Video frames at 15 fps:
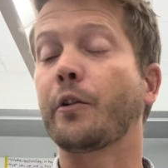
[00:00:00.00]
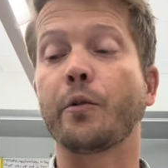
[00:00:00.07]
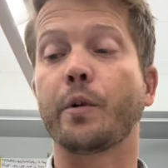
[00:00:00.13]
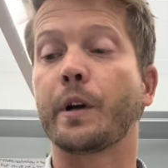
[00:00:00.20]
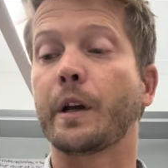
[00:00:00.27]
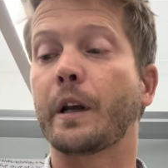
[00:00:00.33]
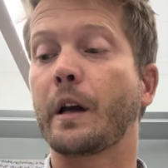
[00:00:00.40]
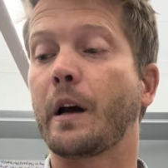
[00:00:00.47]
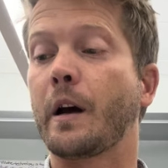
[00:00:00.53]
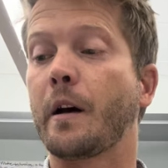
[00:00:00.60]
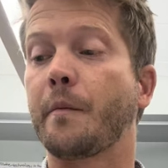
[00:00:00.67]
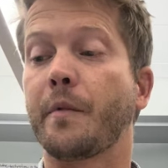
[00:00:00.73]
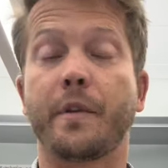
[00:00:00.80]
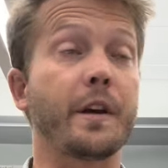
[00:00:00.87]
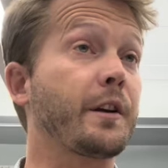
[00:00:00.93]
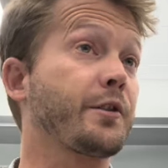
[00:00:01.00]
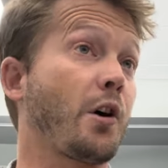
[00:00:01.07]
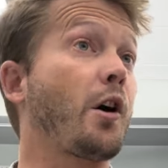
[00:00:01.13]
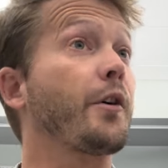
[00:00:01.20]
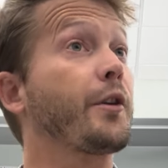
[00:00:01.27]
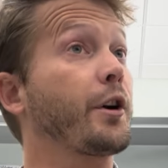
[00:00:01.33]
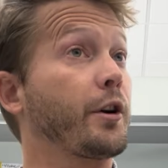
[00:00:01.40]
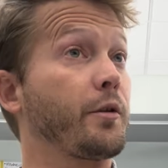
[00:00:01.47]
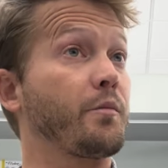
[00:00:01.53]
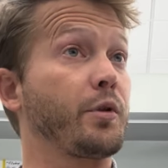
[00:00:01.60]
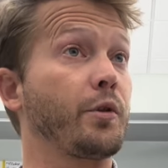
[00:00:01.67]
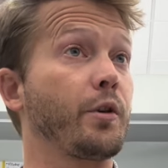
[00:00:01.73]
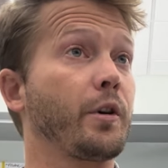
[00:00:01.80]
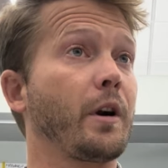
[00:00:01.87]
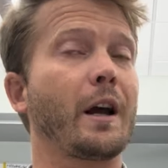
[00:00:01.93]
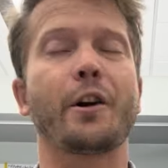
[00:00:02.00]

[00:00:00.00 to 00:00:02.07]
doing things on their computer.